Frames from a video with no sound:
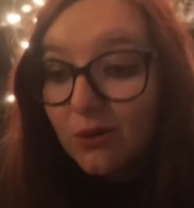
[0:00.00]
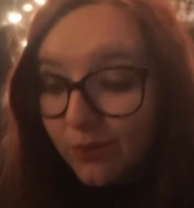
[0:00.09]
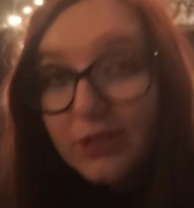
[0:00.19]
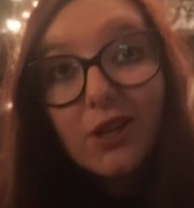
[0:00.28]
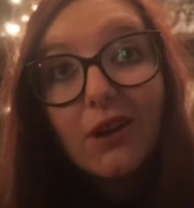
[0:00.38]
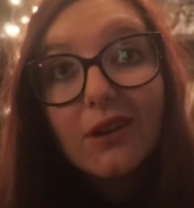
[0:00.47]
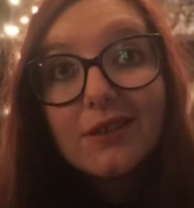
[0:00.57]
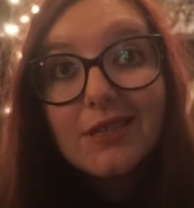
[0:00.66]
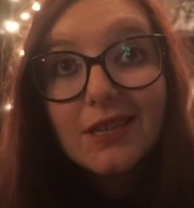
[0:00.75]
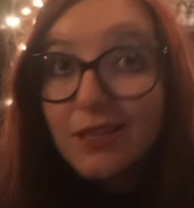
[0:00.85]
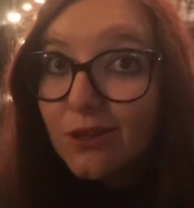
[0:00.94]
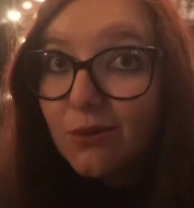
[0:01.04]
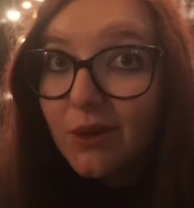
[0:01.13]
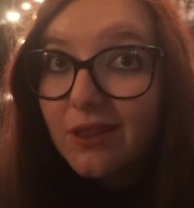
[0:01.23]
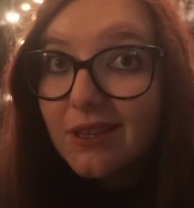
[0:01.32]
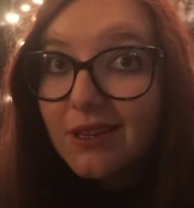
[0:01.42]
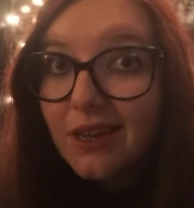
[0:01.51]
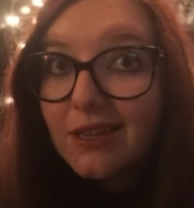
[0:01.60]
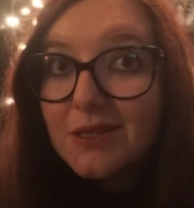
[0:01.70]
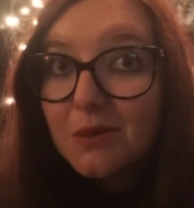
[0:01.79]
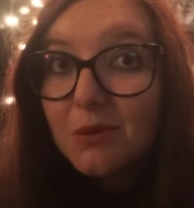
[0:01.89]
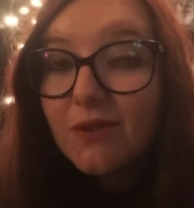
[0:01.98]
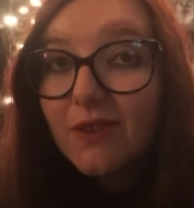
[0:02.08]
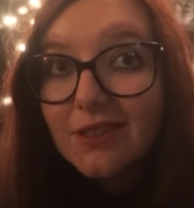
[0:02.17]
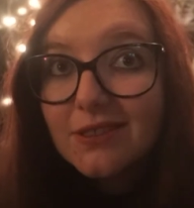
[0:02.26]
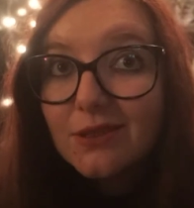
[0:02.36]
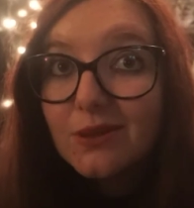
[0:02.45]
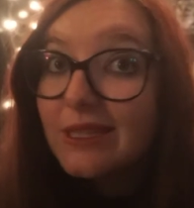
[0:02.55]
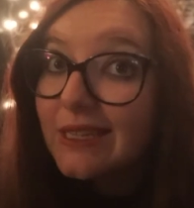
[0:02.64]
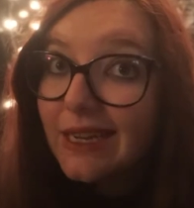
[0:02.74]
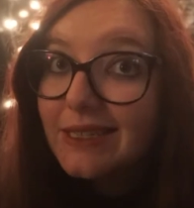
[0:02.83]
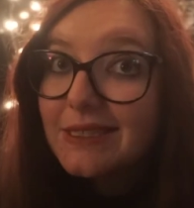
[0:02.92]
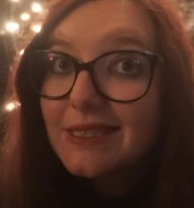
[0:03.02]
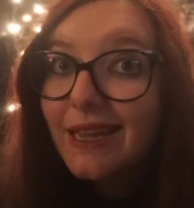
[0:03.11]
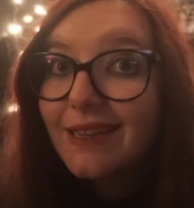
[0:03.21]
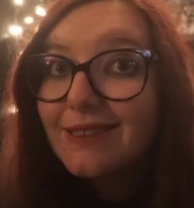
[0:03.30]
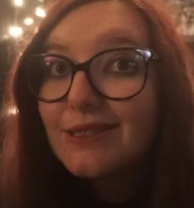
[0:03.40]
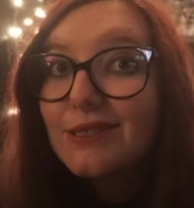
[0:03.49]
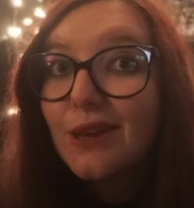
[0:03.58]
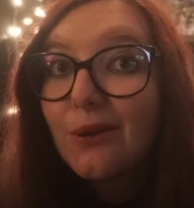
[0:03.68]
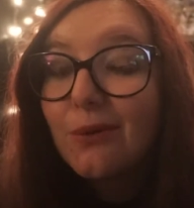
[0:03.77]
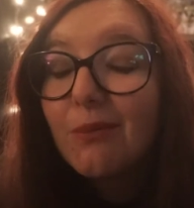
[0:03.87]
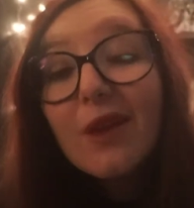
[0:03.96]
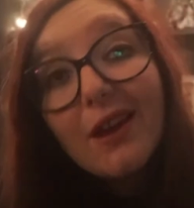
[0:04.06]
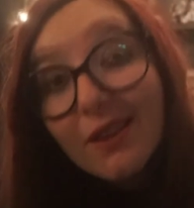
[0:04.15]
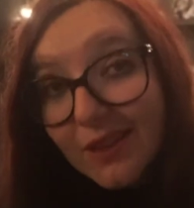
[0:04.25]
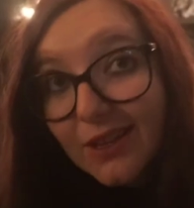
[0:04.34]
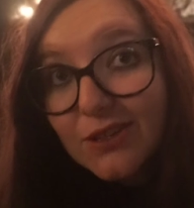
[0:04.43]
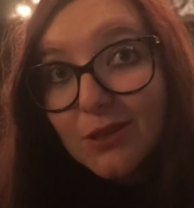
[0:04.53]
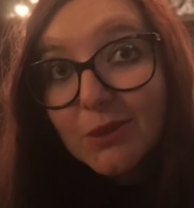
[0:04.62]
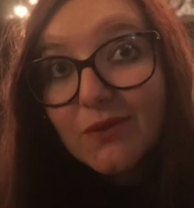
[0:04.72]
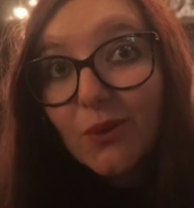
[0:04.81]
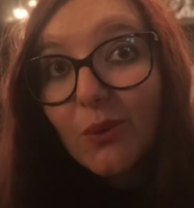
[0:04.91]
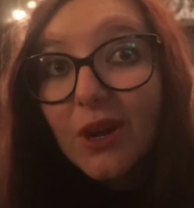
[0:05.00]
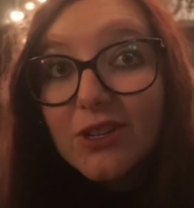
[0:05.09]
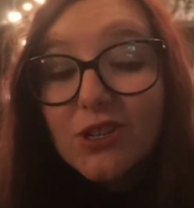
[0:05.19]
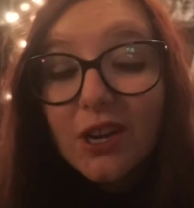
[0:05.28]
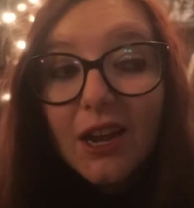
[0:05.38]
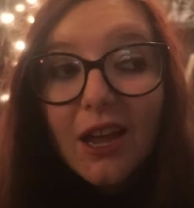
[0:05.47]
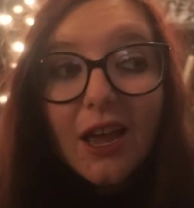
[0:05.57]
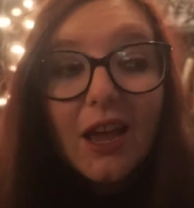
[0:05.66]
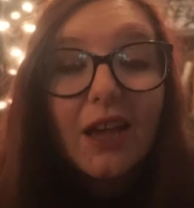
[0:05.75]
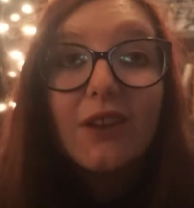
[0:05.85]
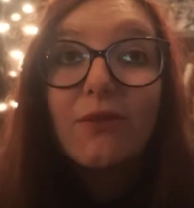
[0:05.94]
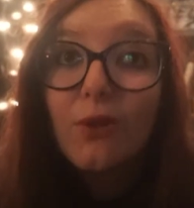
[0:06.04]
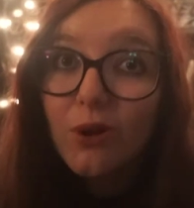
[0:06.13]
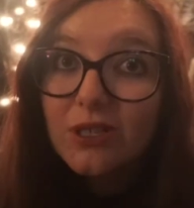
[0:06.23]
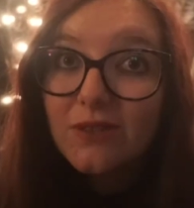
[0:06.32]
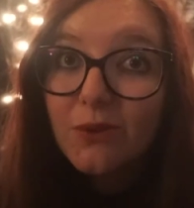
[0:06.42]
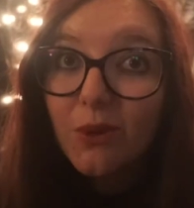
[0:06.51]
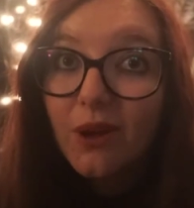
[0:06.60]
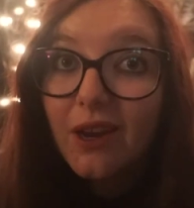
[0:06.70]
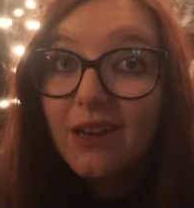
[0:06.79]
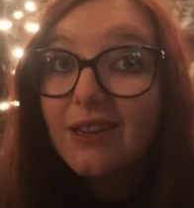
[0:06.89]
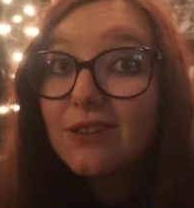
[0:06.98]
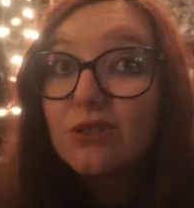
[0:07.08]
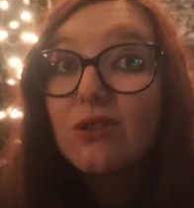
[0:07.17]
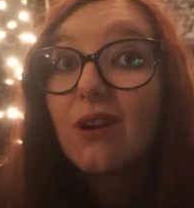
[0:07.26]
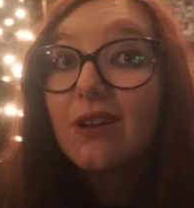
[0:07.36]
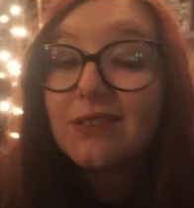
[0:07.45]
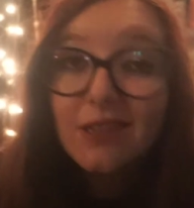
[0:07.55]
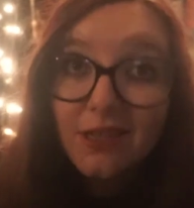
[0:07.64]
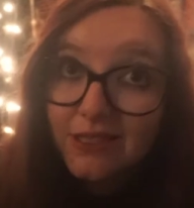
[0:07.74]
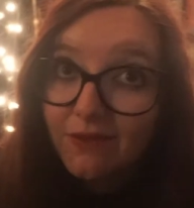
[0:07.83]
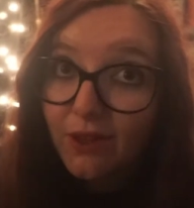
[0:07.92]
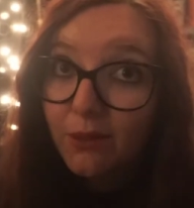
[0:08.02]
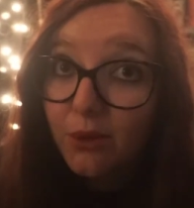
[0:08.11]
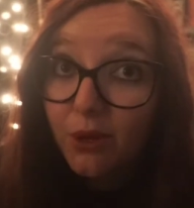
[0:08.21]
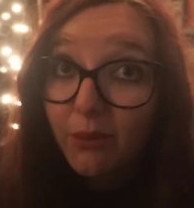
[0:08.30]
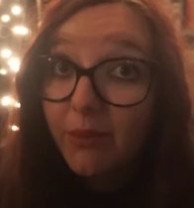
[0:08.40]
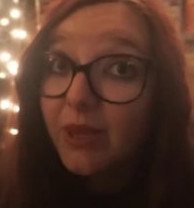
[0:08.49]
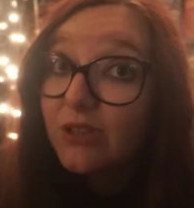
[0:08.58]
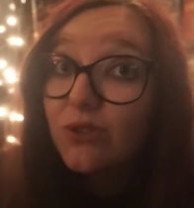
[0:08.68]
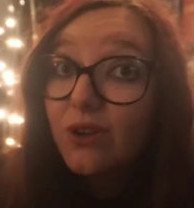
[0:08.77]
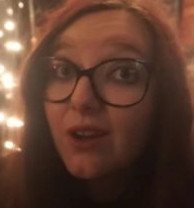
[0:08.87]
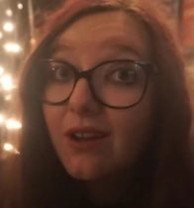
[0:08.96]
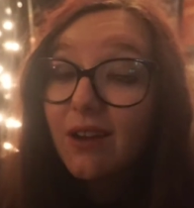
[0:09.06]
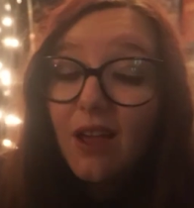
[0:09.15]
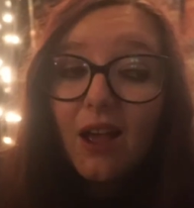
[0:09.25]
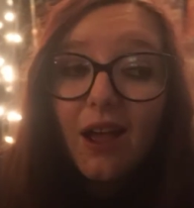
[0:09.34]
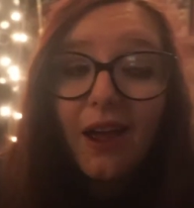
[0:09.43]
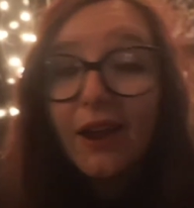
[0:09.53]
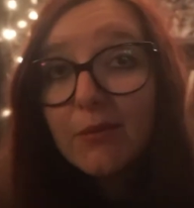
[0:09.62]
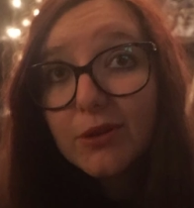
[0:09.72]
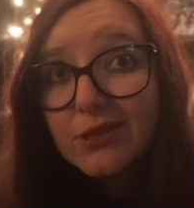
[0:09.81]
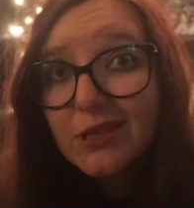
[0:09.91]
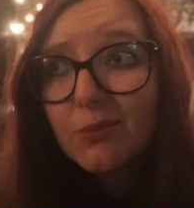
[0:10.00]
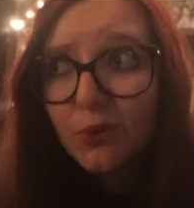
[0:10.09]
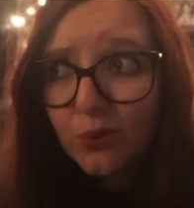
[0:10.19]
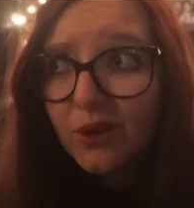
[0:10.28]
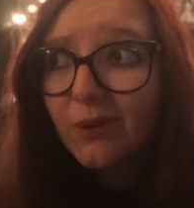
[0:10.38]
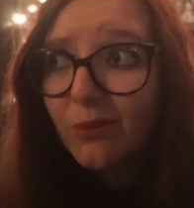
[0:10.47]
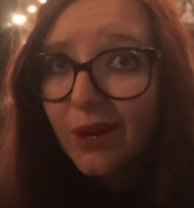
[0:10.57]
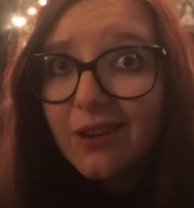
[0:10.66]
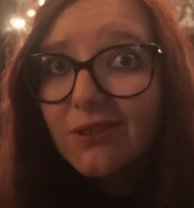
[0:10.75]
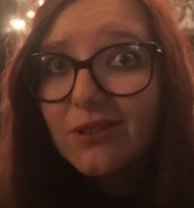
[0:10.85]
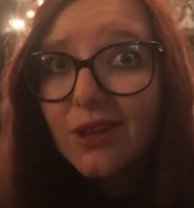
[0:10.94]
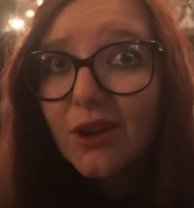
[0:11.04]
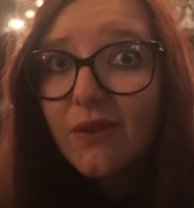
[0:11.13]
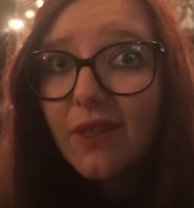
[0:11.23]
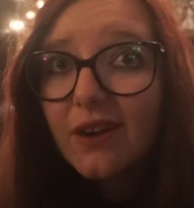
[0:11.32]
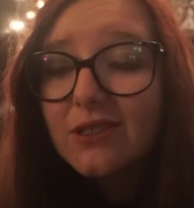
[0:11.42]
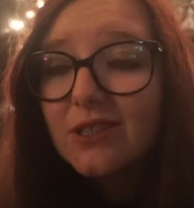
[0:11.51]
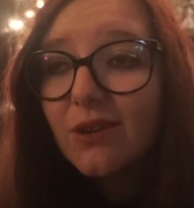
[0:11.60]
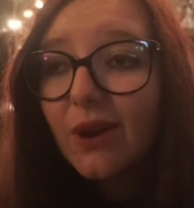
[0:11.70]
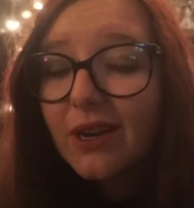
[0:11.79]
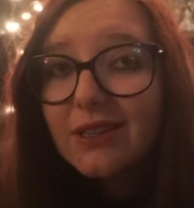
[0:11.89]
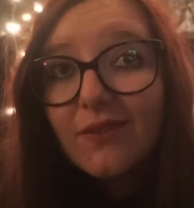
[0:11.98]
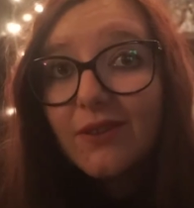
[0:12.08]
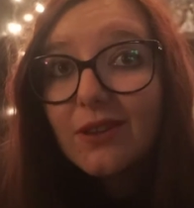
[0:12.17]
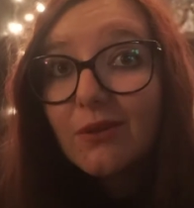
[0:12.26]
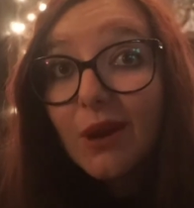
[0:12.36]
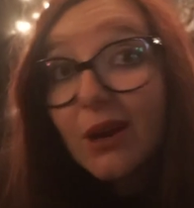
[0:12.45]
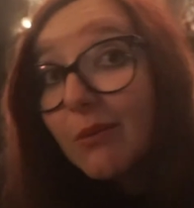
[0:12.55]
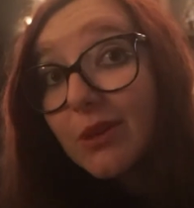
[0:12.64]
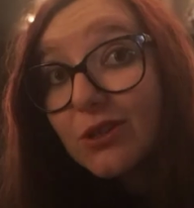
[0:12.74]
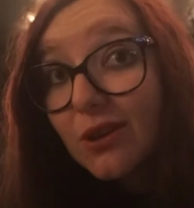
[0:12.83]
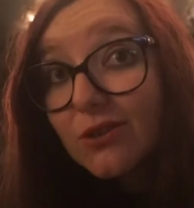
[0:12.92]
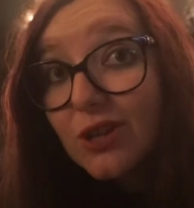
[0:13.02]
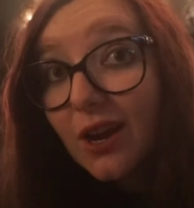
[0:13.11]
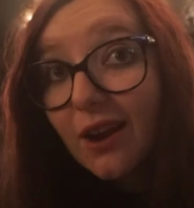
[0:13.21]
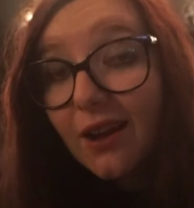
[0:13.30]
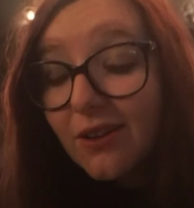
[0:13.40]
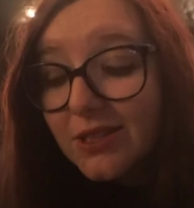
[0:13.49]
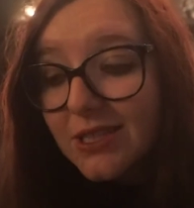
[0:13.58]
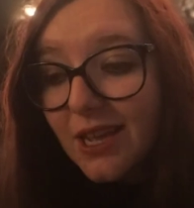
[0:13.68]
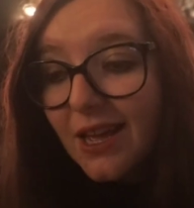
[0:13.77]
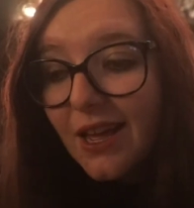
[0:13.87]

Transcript: we shall continue with it as we move on to the next set. So thank you so much for watching. And of course, if you want any additional content, it's available on my Patreon. I am posting pretty regularly over there, so I definitely recommend you go check it out.